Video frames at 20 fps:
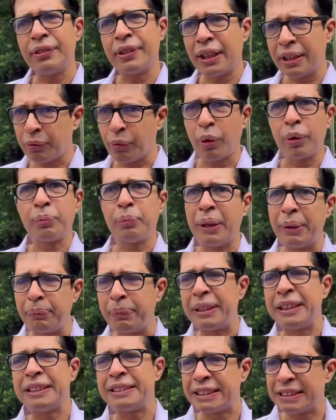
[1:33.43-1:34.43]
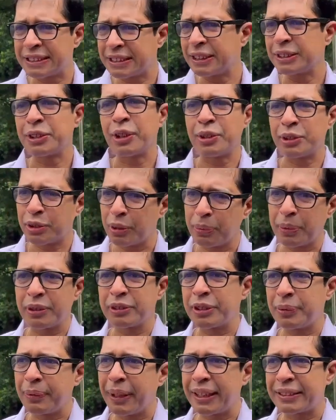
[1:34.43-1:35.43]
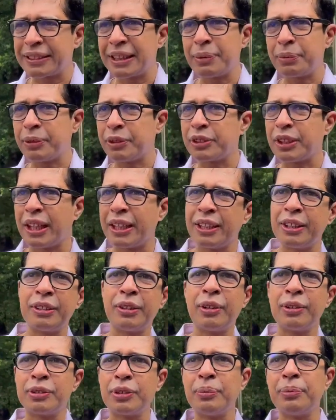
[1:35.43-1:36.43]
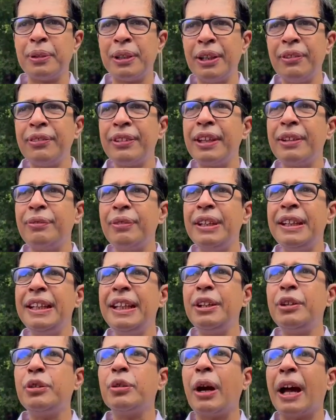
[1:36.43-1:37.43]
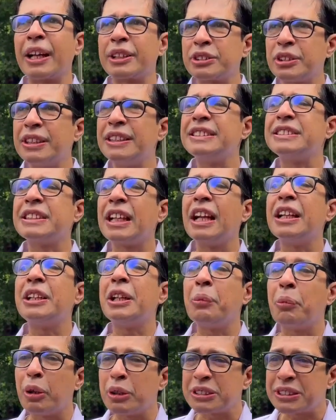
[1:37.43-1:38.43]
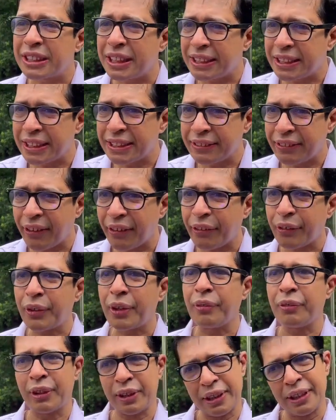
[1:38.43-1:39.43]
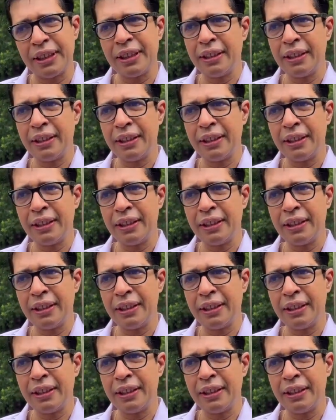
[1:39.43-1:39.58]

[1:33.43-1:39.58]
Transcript: and what my predecessors also, Professor Bhaskar Anand also believe, that we need to actually start demonstrating things to the world.